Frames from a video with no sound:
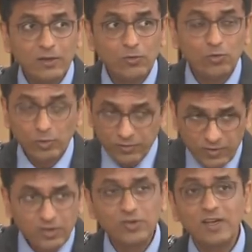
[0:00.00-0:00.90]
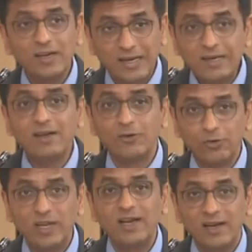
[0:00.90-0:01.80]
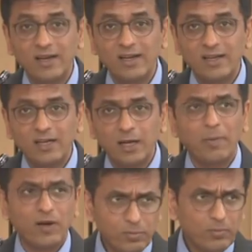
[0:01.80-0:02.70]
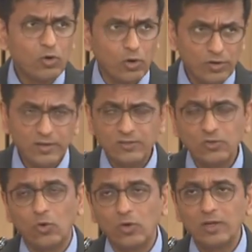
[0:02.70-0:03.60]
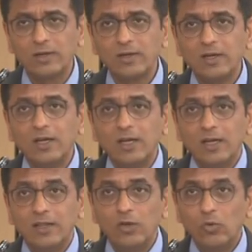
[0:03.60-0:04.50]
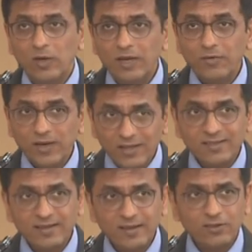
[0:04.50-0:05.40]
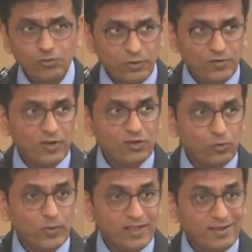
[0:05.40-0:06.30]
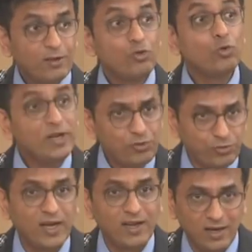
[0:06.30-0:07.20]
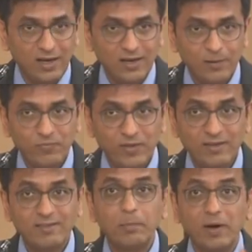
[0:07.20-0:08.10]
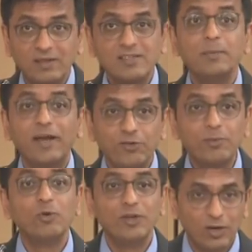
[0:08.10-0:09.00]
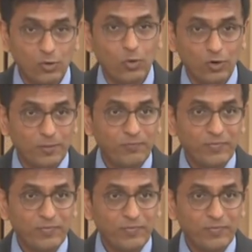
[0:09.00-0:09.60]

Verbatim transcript: jurisdiction in India today, apart from the coroner's court, the only real serious jurisdiction where there is a jury trial is the Parsi matrimonial court.